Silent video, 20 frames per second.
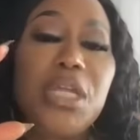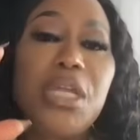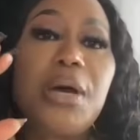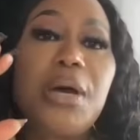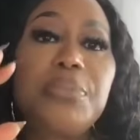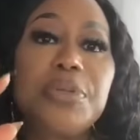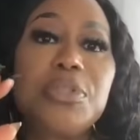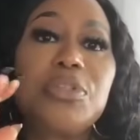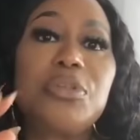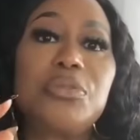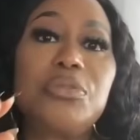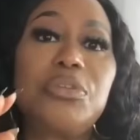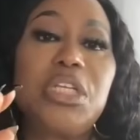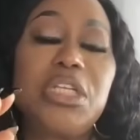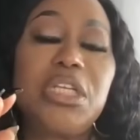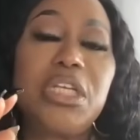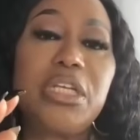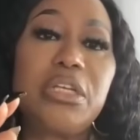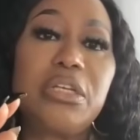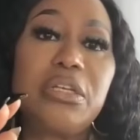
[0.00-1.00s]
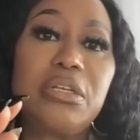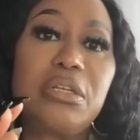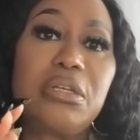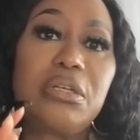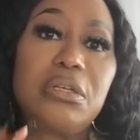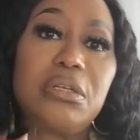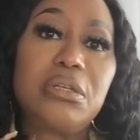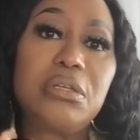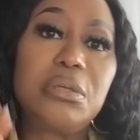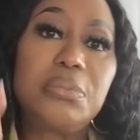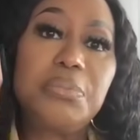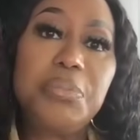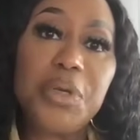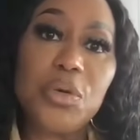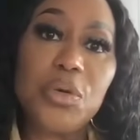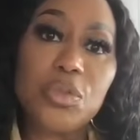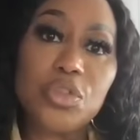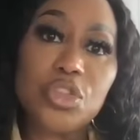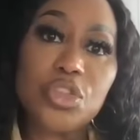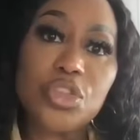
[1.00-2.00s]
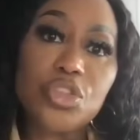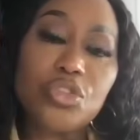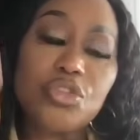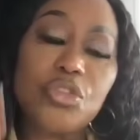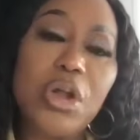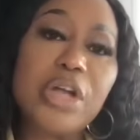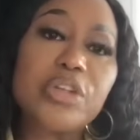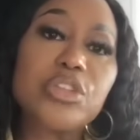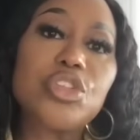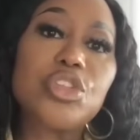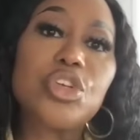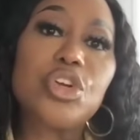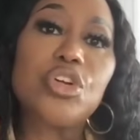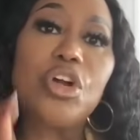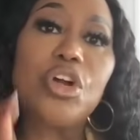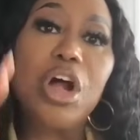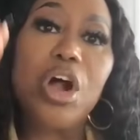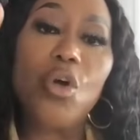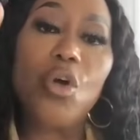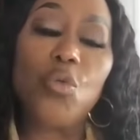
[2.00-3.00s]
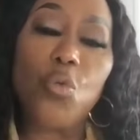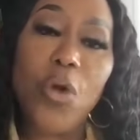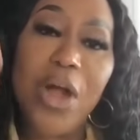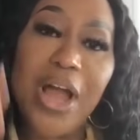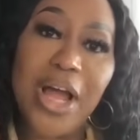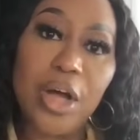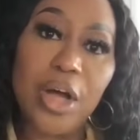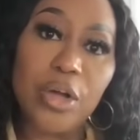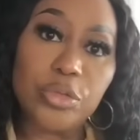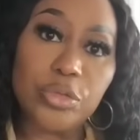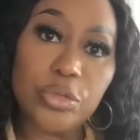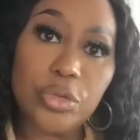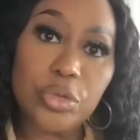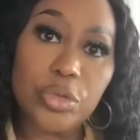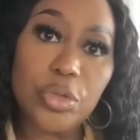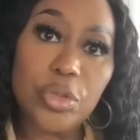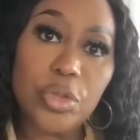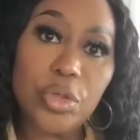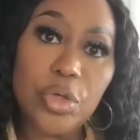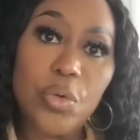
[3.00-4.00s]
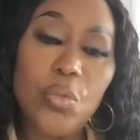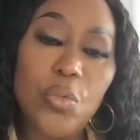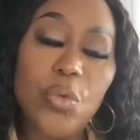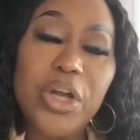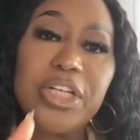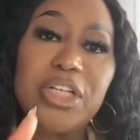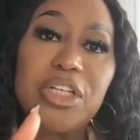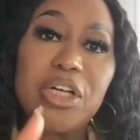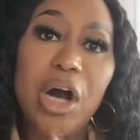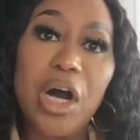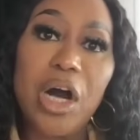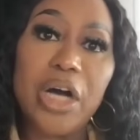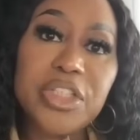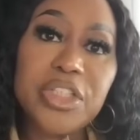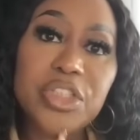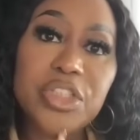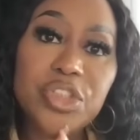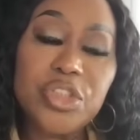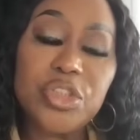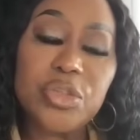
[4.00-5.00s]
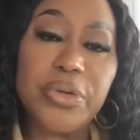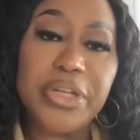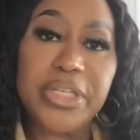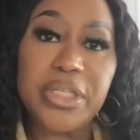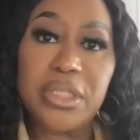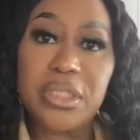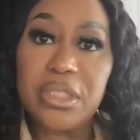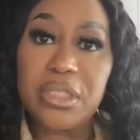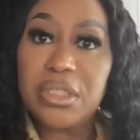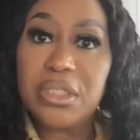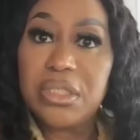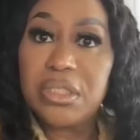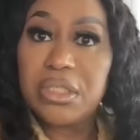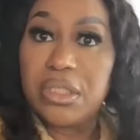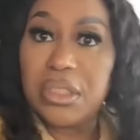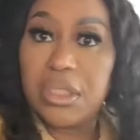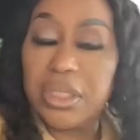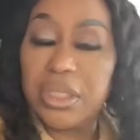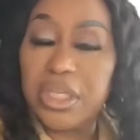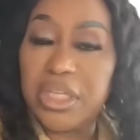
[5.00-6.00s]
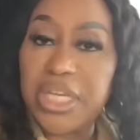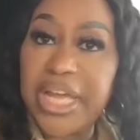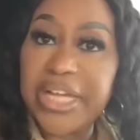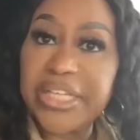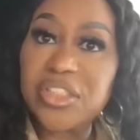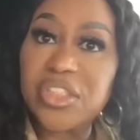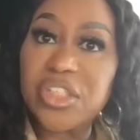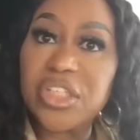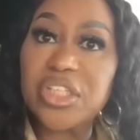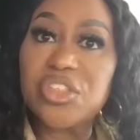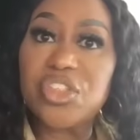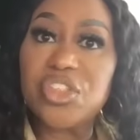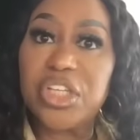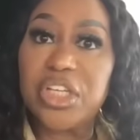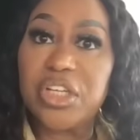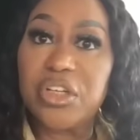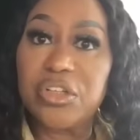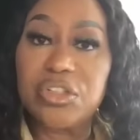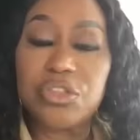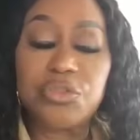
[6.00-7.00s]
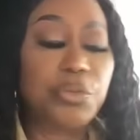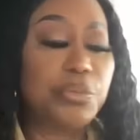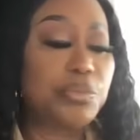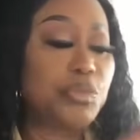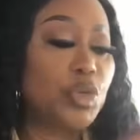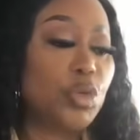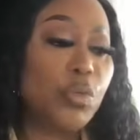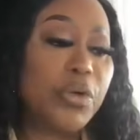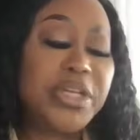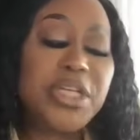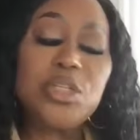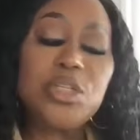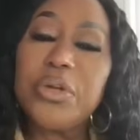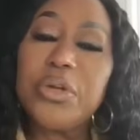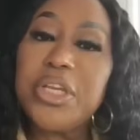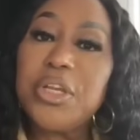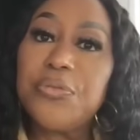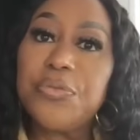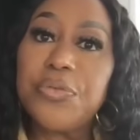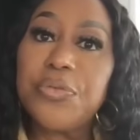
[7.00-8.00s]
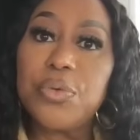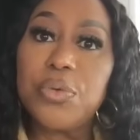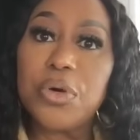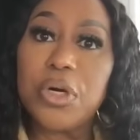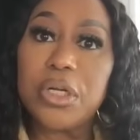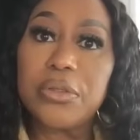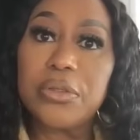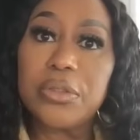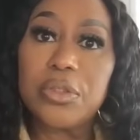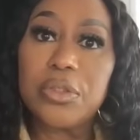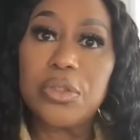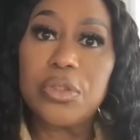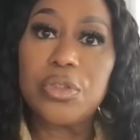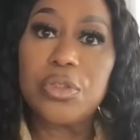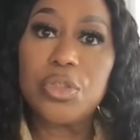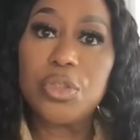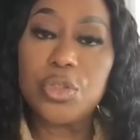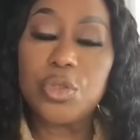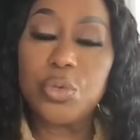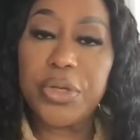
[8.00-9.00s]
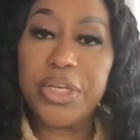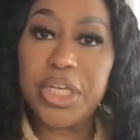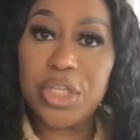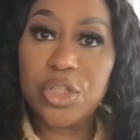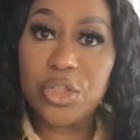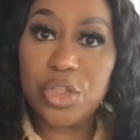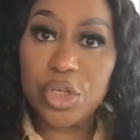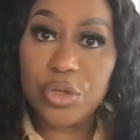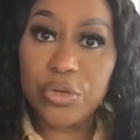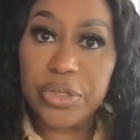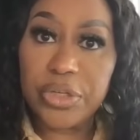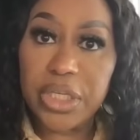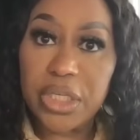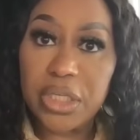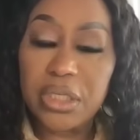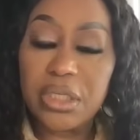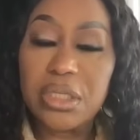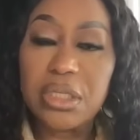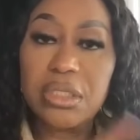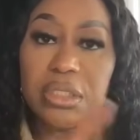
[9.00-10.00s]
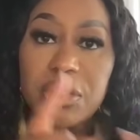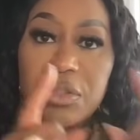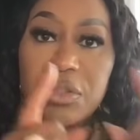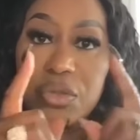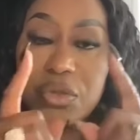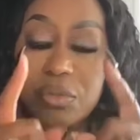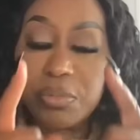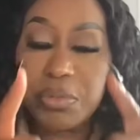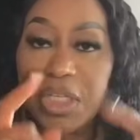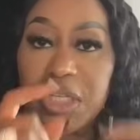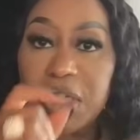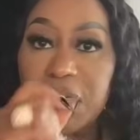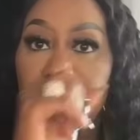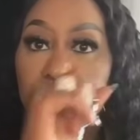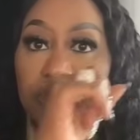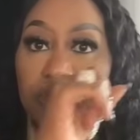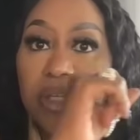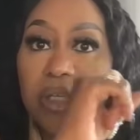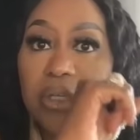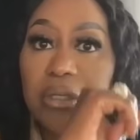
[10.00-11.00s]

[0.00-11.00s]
an opportunity to build structure around what God is doing in the next 6 years, from 2024 to 2030. Listen to me carefully.